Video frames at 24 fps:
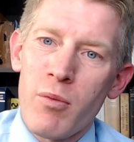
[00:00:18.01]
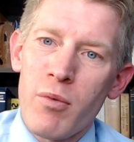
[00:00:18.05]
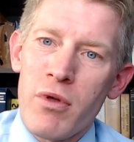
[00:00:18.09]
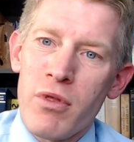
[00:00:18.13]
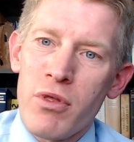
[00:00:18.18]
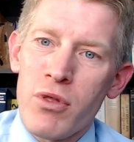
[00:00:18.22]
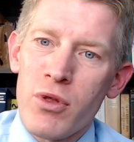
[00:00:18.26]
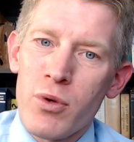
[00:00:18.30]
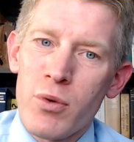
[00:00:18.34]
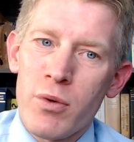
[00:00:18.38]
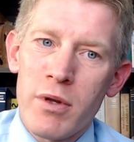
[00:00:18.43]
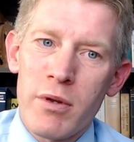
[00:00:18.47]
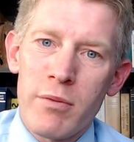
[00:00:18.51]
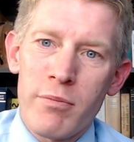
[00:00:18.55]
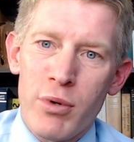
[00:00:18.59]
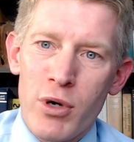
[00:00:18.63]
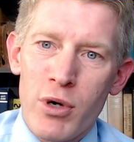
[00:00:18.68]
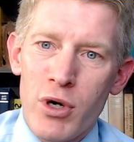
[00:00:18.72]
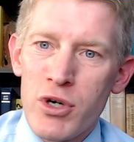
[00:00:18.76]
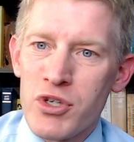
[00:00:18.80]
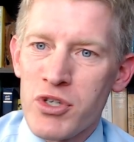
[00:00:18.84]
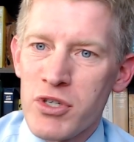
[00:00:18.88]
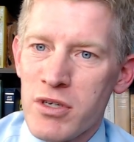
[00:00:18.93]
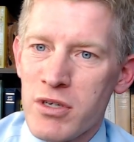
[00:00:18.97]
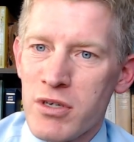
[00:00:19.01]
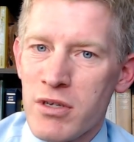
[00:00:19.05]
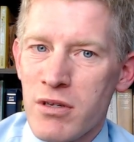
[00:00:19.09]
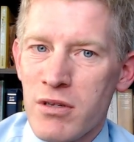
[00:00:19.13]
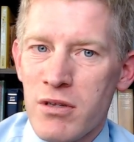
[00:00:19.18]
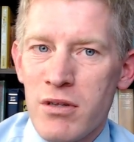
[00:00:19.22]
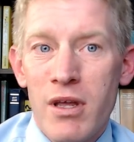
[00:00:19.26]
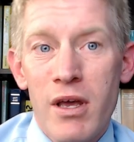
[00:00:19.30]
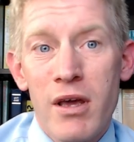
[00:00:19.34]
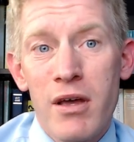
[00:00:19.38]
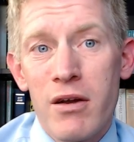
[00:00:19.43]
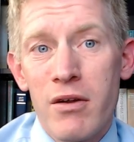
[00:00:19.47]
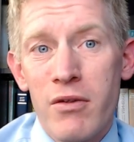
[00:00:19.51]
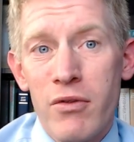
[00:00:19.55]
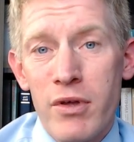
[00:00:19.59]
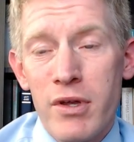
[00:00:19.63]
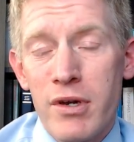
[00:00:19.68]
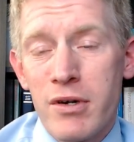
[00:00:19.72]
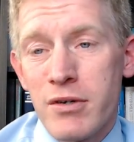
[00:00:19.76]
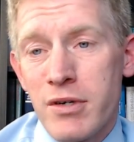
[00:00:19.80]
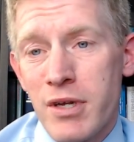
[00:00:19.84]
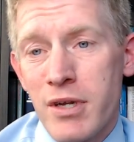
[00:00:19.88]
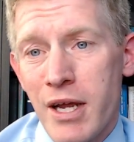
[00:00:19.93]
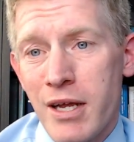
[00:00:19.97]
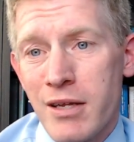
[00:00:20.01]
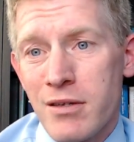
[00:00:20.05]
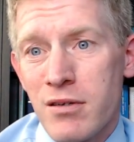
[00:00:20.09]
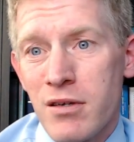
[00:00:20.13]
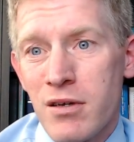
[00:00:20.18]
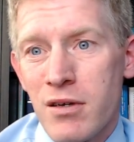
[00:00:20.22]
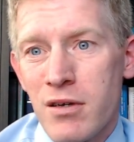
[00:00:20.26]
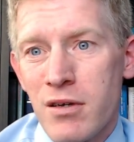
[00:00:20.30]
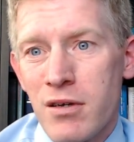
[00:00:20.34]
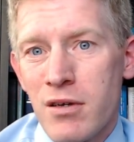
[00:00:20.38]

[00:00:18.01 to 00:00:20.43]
with you in person at a later date.